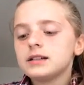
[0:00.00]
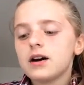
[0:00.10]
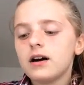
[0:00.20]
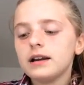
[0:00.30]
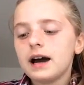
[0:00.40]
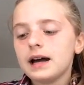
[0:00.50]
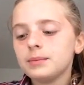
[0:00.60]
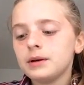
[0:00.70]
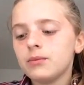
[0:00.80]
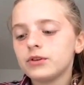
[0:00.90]
Tyler
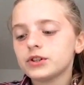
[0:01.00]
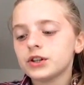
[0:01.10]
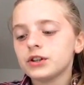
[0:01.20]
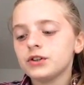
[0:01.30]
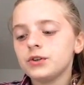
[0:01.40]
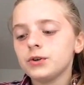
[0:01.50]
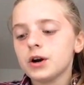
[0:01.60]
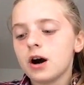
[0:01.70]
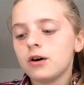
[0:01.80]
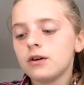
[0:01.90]
had been watching the new
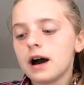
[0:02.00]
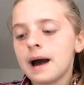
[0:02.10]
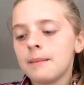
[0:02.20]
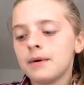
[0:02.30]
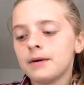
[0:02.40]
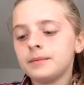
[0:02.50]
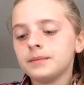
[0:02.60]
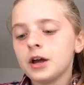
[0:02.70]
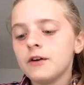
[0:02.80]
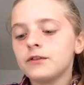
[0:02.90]
girl, Emma,
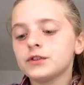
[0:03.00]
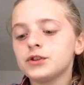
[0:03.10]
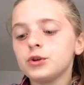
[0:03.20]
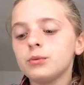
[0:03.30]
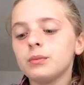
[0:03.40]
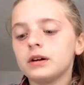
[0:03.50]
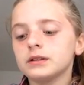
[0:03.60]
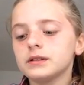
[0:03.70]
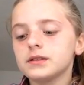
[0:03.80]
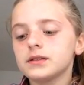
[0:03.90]
for 2
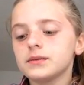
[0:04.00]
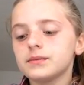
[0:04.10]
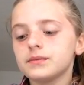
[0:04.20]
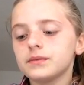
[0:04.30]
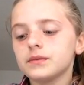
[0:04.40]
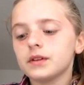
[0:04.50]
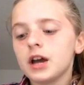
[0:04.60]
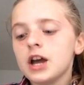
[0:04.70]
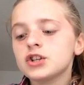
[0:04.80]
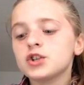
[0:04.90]
months.
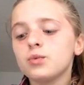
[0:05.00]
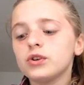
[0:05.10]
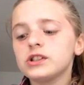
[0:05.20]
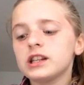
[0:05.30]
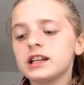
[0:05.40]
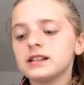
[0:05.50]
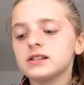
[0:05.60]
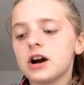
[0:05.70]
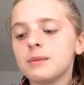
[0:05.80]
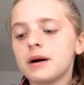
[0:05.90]
She wasn't his
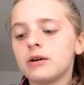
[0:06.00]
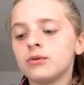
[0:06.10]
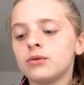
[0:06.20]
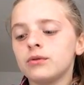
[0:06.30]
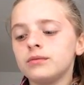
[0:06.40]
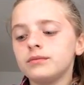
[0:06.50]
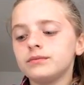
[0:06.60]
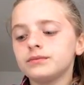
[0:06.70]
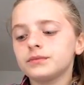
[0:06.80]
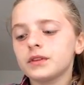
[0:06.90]
type at all,
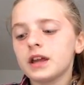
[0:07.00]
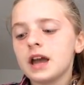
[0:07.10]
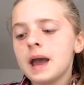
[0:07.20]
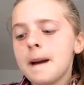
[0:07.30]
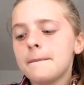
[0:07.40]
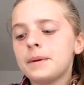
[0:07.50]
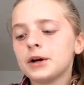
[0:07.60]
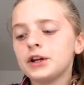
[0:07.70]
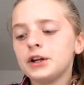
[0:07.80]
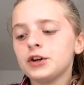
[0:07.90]

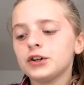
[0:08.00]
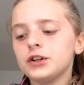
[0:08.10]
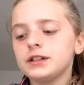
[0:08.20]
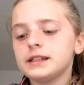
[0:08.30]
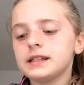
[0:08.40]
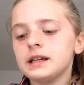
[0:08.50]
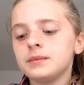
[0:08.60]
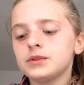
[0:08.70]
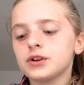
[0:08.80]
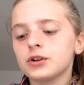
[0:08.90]
but he couldn't
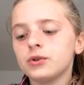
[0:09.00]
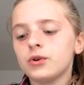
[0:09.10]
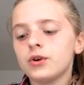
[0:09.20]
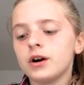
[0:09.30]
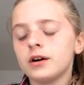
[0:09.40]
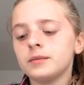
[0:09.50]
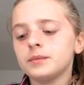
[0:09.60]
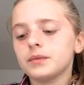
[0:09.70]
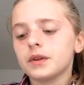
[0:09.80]
seem to ignore her.